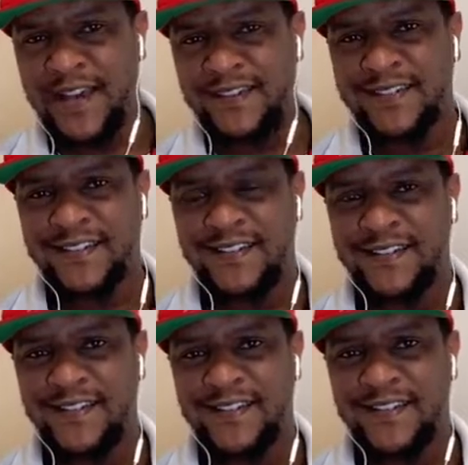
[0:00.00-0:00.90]
that?
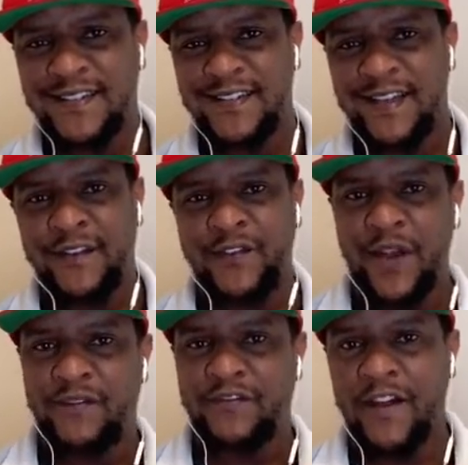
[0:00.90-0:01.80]
If you
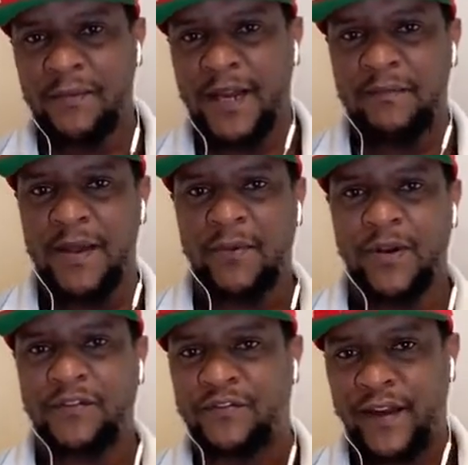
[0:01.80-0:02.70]
have a family member
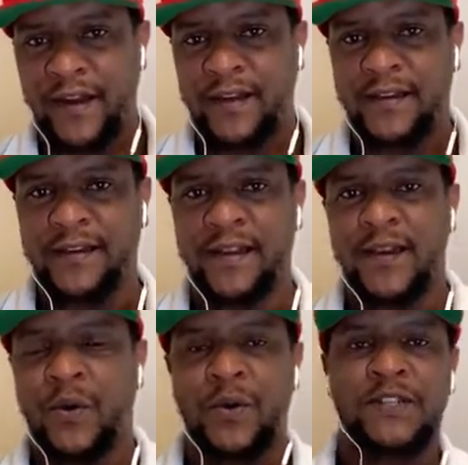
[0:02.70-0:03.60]
or a friend
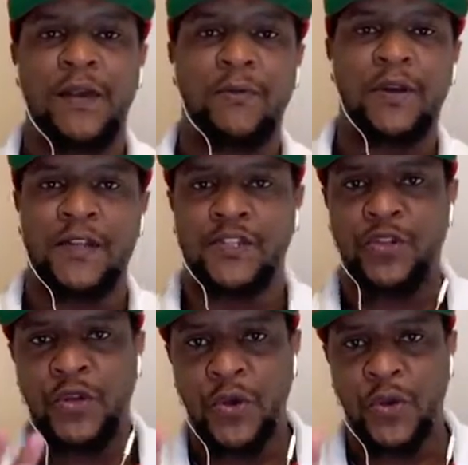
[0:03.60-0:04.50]
or somebody that you
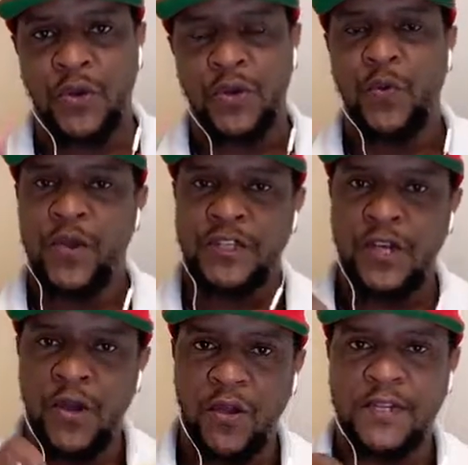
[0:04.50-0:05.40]
know who is
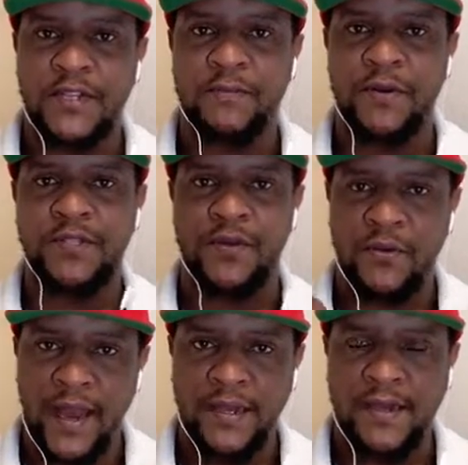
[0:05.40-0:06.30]
locked in the prison
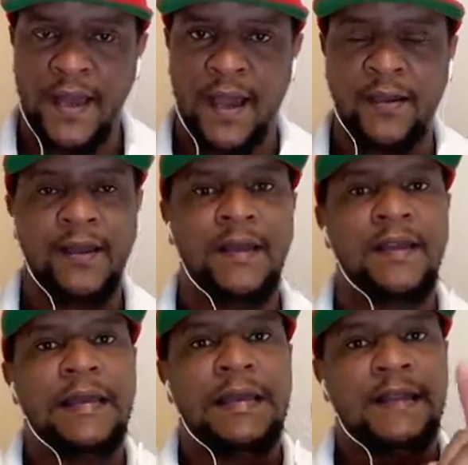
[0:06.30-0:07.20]
right now,
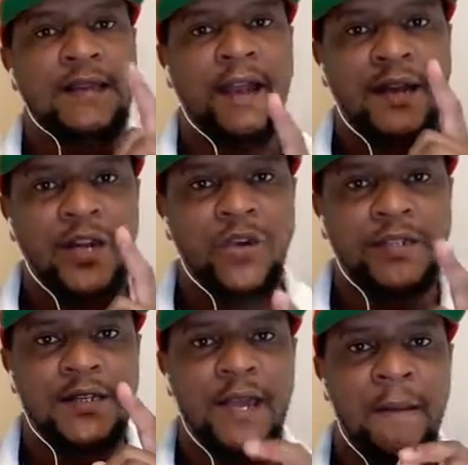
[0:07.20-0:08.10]

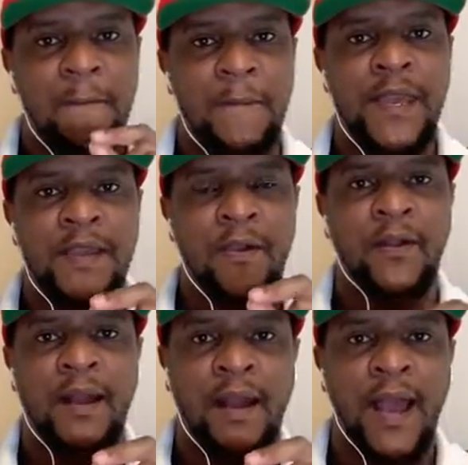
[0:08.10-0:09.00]
cannot be
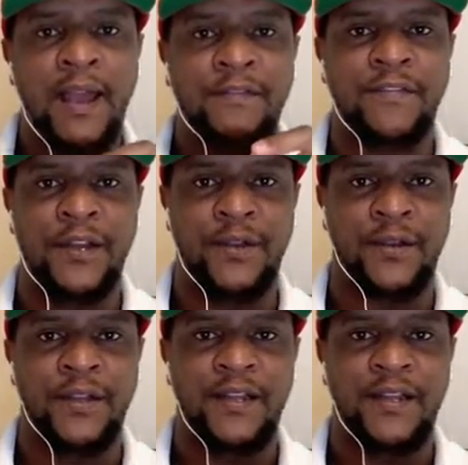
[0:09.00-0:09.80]
on a live video,